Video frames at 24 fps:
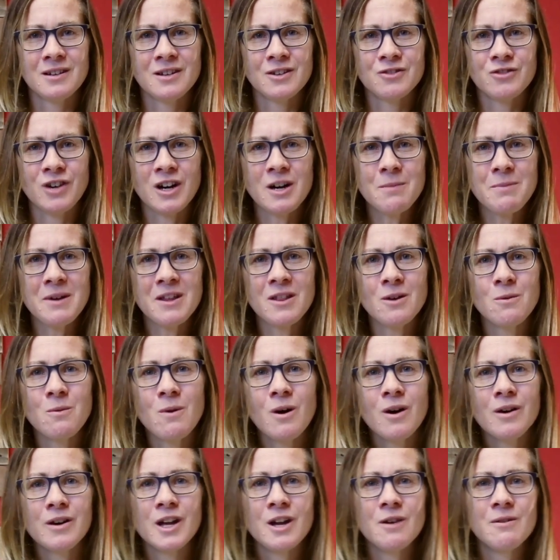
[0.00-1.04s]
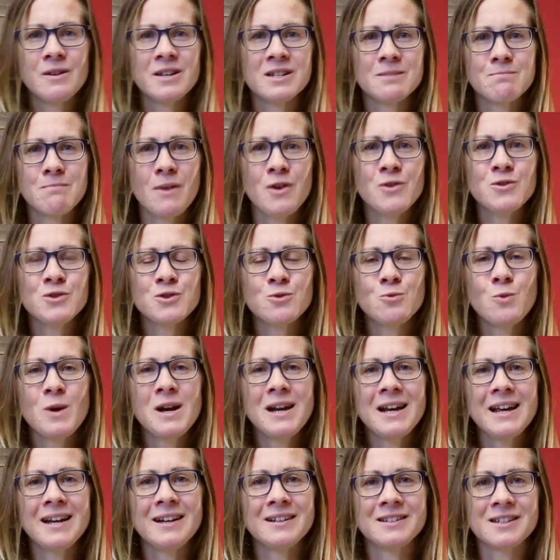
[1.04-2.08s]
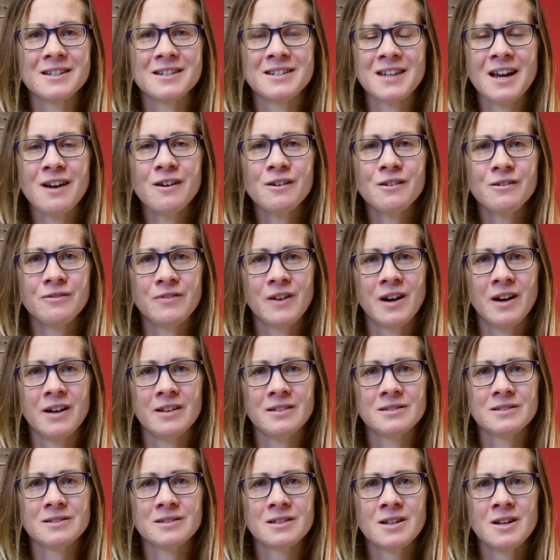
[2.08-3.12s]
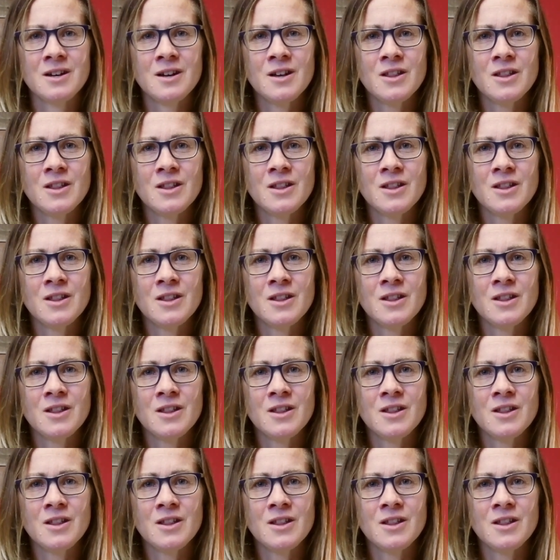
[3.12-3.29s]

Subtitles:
trying to be the one who is most willing to sacrifice,